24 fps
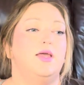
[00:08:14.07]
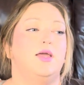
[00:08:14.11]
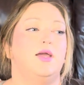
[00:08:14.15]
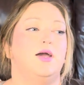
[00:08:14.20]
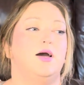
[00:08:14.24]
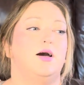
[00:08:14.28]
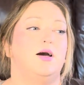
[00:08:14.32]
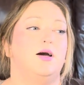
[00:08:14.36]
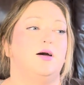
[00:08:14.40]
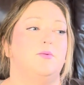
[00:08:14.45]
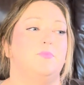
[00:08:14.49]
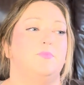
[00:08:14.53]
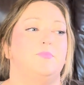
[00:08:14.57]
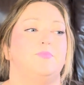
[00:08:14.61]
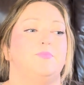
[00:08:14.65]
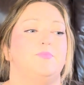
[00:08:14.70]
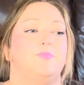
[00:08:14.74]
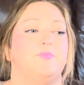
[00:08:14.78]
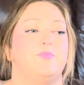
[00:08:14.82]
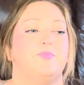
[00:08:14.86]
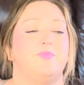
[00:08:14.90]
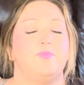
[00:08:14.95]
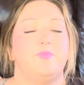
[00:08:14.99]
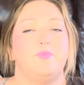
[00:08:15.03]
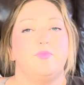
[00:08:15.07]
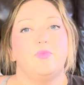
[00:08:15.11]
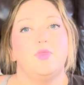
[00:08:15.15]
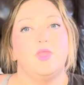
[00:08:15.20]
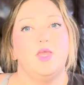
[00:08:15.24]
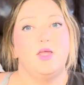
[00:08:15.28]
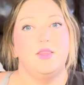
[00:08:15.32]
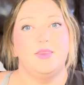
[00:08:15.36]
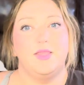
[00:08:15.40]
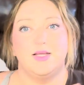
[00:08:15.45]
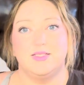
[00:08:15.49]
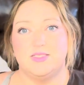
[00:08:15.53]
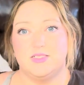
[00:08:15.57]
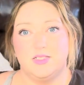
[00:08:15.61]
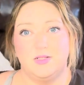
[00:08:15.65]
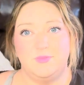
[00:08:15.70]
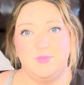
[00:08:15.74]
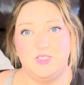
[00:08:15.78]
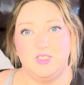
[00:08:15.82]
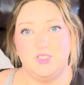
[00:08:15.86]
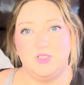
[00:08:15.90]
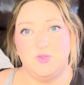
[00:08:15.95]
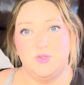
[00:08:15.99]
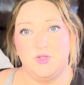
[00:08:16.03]
Um, that's gonna
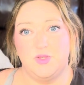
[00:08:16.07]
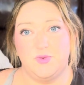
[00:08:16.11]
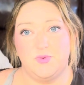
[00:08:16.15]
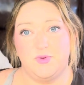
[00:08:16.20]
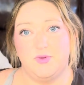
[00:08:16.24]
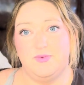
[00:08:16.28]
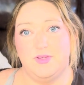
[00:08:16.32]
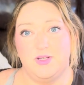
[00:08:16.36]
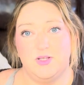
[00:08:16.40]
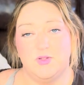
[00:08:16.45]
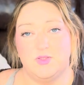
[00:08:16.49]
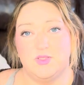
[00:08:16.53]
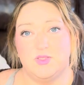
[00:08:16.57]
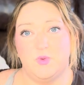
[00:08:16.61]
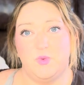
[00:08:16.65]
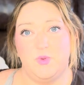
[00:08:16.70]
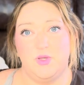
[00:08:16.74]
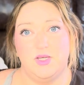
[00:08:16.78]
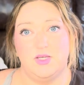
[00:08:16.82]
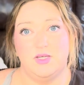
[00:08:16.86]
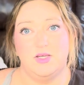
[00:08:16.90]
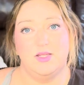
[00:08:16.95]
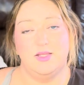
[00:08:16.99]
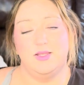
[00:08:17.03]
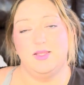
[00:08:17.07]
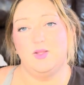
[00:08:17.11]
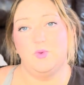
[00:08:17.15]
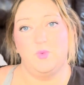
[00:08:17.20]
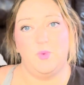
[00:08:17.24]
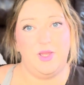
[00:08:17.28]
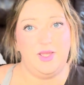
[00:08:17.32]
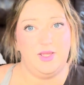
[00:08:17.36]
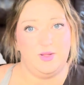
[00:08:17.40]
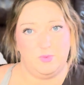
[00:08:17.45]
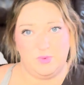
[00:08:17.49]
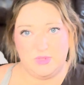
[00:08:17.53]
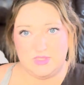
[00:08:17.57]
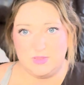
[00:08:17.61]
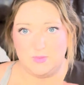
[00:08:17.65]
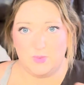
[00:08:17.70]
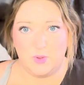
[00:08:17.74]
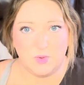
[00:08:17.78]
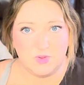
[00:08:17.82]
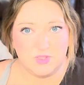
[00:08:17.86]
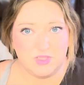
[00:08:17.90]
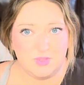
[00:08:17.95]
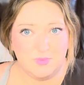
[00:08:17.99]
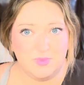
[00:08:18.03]
be two to three videos a week, the way it was
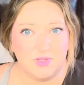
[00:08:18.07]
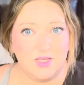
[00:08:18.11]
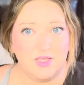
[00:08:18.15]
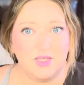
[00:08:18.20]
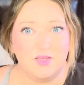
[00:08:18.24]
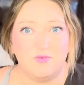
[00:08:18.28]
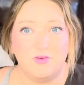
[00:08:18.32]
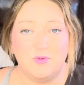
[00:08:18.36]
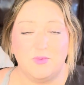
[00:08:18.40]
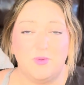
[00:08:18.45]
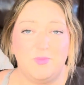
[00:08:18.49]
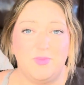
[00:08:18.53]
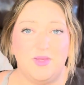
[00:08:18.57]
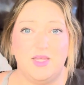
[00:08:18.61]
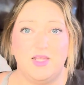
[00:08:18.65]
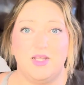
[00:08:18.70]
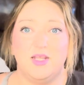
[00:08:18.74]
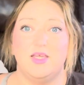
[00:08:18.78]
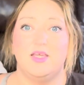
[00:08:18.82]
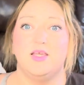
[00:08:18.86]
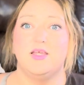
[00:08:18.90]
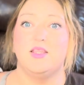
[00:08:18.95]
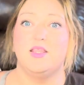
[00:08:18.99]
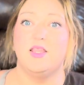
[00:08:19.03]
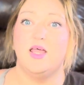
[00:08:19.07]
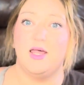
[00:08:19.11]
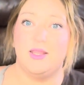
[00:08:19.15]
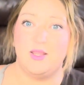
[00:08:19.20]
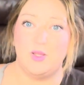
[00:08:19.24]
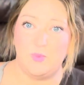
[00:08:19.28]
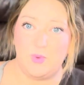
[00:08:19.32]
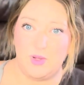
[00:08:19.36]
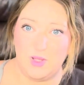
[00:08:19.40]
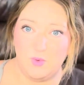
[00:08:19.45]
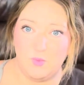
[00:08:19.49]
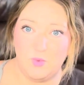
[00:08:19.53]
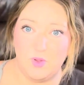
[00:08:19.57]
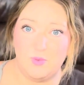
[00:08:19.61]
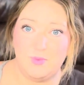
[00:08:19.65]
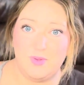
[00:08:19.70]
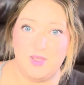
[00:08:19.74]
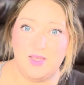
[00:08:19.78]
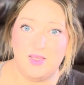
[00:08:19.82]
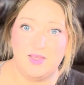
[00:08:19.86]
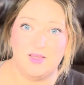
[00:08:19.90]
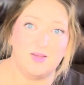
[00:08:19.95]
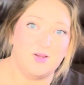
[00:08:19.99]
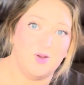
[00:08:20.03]
supposed to be from the beginning and the way it will
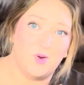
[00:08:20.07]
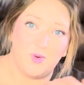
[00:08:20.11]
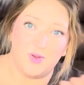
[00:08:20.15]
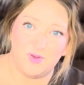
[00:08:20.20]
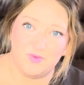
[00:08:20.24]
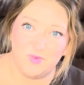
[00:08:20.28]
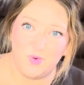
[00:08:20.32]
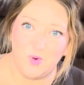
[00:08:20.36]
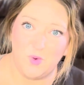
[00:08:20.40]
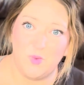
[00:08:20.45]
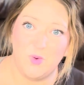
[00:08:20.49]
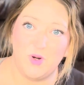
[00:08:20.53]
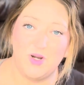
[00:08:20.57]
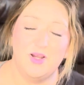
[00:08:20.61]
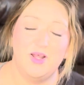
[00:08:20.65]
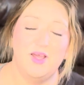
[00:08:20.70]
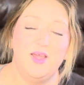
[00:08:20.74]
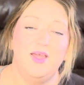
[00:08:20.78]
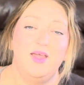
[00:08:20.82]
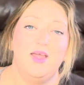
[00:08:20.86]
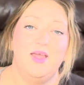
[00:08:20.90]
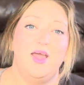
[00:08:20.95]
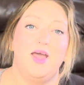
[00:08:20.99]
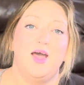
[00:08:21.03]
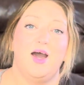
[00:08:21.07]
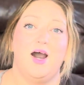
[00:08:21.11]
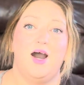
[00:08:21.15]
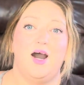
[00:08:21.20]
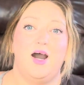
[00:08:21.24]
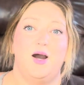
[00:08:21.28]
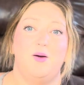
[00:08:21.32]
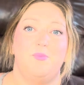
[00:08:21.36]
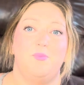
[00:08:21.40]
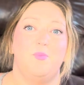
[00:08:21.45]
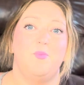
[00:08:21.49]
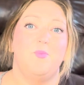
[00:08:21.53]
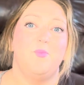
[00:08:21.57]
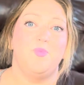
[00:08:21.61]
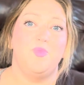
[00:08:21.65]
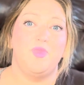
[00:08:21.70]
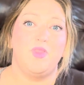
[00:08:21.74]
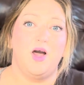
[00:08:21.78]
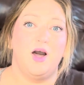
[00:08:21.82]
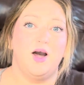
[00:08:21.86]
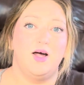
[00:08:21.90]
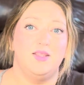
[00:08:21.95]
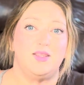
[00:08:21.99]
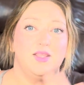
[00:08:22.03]
be going forward. Um,
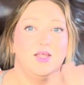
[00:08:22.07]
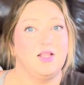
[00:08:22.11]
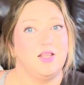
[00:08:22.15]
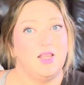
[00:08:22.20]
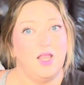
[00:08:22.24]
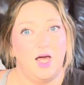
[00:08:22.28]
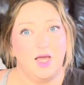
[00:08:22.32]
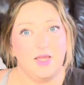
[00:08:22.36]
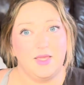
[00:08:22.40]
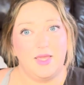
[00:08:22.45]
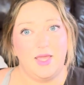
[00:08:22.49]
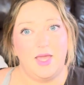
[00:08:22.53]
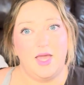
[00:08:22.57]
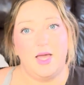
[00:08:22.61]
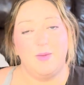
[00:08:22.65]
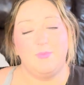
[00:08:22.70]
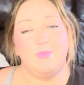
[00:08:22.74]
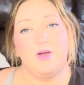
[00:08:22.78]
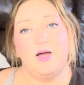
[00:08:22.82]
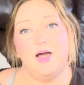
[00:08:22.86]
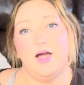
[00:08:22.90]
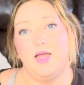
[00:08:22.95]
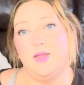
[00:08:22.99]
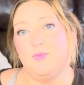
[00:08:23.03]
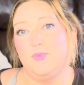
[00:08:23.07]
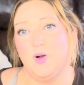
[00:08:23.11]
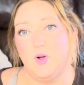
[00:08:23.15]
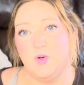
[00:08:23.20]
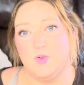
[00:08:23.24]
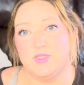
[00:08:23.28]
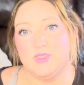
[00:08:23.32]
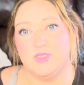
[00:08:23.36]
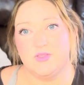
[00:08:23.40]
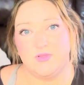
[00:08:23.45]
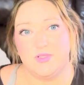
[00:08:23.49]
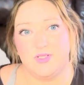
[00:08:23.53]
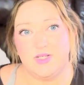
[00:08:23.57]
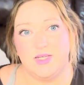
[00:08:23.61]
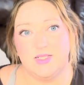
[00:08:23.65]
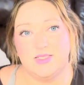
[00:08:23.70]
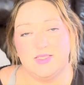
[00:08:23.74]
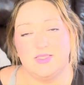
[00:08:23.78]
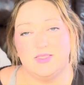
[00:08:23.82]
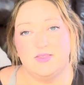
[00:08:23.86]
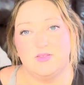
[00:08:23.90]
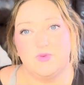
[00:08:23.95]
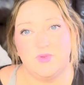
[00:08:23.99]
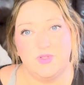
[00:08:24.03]
on the clock app, I post three
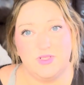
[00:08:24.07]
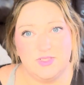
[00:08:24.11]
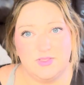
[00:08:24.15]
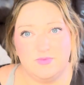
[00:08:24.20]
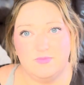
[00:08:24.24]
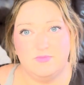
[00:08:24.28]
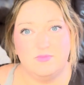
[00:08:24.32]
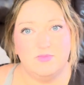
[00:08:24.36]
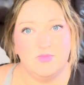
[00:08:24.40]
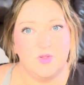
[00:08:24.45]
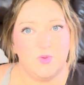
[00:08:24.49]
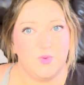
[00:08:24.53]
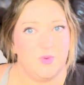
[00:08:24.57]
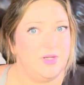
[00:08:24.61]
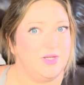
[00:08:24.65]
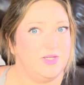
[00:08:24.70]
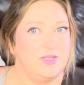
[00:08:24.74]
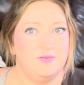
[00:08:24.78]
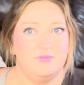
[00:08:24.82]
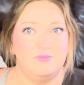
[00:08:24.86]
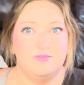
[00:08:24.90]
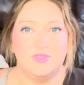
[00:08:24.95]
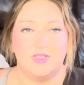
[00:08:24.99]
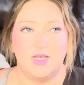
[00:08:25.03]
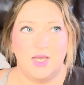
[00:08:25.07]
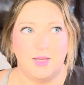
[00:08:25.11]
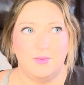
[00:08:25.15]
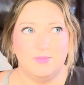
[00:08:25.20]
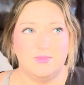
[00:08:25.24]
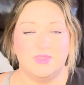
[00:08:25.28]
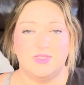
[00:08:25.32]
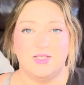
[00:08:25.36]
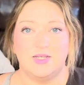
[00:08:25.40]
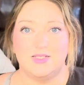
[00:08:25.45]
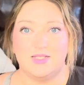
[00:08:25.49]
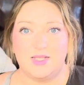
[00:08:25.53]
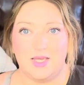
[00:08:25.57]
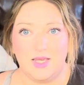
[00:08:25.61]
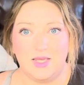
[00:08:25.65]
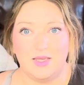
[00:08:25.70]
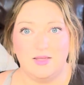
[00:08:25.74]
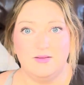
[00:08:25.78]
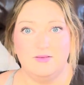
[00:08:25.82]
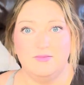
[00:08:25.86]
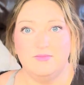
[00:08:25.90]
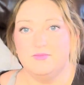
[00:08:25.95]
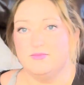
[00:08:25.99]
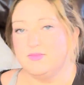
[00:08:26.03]
days, three, three times a
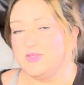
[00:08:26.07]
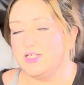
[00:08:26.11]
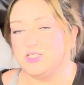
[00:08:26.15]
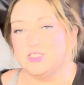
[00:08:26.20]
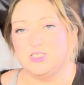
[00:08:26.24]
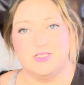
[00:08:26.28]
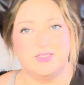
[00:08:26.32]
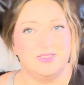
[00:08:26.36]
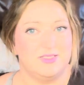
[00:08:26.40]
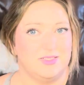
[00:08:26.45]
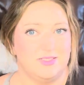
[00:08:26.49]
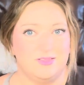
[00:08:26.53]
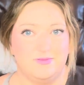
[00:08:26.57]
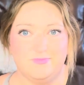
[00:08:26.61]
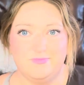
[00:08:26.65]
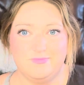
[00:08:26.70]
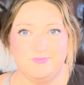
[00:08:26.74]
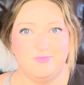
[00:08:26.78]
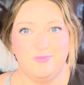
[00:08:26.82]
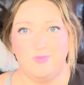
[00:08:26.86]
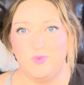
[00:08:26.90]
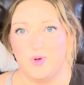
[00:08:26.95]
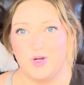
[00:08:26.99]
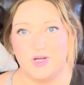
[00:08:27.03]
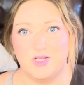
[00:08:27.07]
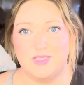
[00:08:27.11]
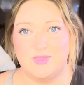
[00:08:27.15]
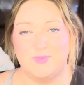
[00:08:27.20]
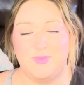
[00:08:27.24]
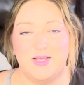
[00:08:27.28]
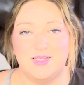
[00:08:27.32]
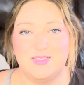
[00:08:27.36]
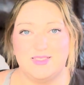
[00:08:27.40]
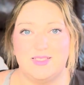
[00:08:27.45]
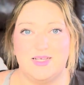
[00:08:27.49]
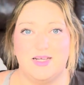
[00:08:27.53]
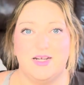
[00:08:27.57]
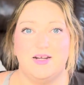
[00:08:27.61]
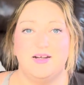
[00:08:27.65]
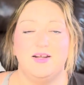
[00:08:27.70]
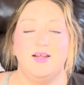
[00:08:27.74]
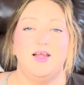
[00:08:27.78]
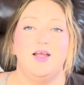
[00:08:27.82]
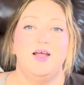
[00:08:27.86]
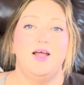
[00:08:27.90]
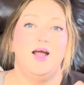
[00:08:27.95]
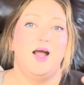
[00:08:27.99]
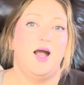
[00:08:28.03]
day. That just works best there.
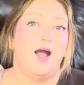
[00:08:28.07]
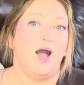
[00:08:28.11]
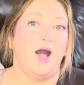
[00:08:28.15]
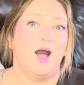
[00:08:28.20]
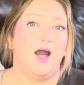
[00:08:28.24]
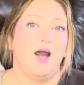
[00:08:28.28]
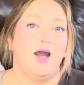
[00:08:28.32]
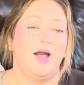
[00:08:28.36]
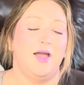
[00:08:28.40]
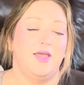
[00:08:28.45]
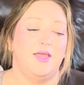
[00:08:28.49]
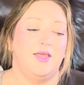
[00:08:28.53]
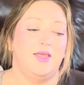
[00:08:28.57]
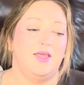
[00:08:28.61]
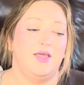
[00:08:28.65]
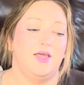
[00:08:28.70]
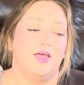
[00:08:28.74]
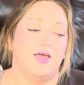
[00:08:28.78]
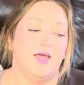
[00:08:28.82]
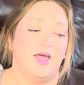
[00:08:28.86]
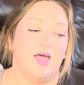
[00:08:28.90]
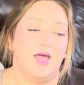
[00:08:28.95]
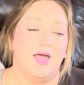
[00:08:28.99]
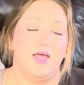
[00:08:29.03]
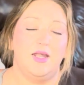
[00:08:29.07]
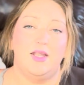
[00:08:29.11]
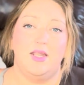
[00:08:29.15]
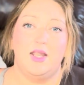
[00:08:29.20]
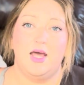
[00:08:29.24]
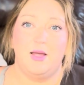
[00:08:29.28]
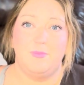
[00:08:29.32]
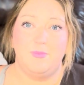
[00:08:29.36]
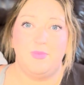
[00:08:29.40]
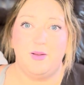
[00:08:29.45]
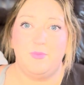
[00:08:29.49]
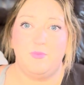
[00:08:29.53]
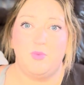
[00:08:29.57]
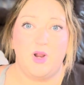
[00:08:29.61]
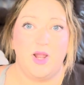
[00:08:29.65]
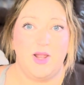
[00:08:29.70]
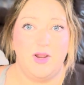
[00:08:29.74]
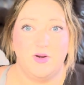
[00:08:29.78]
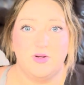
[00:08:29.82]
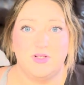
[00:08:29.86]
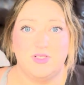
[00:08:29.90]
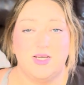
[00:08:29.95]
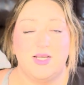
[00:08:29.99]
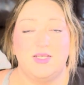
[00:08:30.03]
I had not been
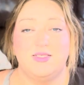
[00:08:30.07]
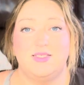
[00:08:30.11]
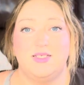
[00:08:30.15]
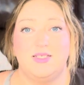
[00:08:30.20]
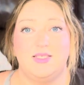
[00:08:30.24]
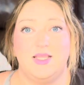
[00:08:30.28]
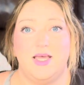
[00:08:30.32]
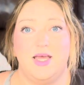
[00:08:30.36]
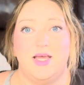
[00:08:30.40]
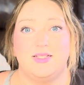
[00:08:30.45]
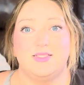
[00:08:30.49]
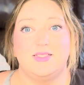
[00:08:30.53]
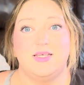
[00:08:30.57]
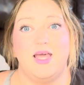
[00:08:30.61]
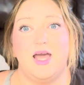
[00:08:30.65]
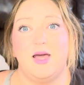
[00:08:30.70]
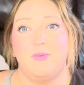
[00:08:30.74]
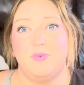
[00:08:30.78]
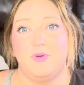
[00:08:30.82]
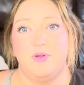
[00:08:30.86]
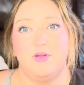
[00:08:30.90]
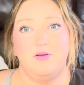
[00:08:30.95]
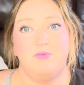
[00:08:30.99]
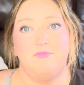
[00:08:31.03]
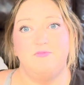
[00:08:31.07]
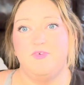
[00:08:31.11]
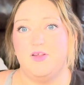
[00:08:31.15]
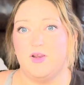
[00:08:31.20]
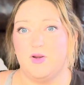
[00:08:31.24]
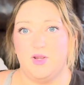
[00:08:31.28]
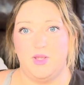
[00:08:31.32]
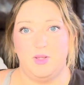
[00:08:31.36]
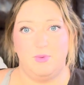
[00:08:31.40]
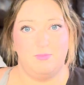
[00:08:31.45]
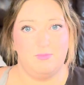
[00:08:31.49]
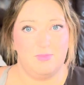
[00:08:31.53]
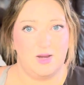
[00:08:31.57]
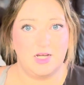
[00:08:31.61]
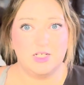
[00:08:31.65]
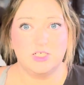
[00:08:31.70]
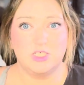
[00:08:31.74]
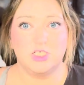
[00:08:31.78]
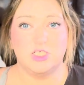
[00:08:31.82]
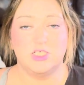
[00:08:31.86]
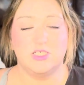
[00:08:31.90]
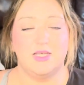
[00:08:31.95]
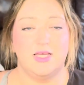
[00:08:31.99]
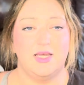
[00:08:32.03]
prioritizing that app very
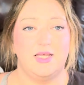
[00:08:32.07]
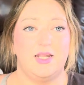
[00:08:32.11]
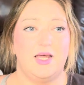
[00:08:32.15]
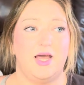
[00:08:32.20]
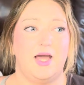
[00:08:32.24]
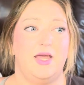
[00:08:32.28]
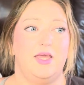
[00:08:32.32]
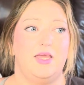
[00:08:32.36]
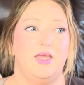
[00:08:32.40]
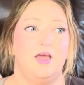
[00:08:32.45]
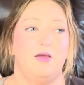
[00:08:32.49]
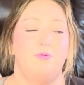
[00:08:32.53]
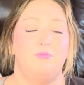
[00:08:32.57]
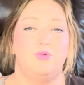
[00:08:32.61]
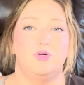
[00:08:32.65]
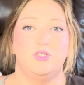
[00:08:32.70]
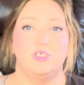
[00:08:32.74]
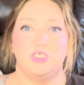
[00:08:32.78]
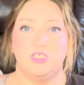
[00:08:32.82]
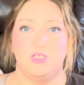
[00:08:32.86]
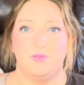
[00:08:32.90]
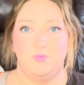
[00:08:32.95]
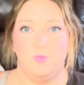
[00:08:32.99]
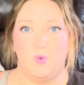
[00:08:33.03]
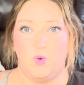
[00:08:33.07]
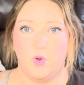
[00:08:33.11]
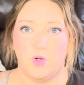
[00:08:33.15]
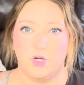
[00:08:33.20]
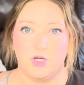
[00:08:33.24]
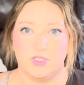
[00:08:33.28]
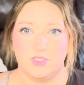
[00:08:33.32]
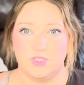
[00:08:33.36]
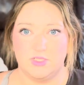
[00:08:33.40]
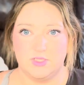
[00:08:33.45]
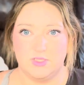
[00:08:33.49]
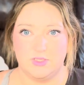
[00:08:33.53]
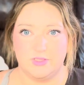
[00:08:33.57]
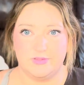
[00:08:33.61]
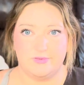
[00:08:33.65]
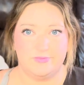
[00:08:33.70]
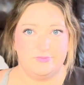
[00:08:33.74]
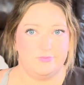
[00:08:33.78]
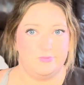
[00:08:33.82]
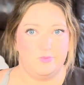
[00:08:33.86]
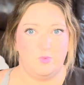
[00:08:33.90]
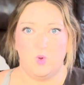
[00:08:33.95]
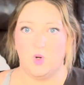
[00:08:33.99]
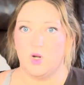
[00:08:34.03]
much and I am pushing more to
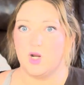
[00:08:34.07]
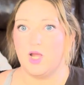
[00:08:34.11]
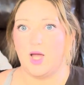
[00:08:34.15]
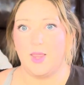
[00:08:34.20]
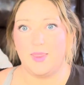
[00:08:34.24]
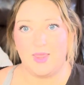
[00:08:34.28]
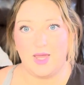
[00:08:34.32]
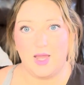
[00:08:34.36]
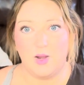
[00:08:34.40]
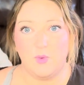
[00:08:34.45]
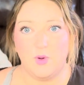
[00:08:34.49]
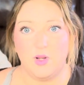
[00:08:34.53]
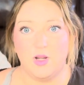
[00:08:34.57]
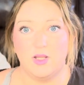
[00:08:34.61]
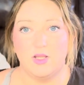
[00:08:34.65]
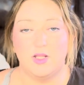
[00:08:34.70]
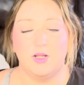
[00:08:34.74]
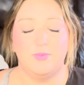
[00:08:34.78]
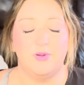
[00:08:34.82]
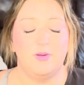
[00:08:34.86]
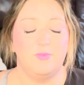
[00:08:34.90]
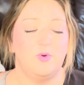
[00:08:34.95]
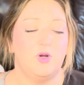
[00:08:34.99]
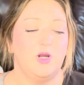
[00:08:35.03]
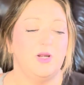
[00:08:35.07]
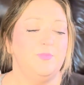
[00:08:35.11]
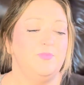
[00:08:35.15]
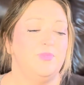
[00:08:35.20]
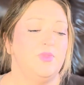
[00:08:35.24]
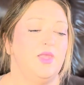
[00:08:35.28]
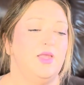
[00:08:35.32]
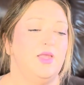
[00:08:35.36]
work on that one a little bit more.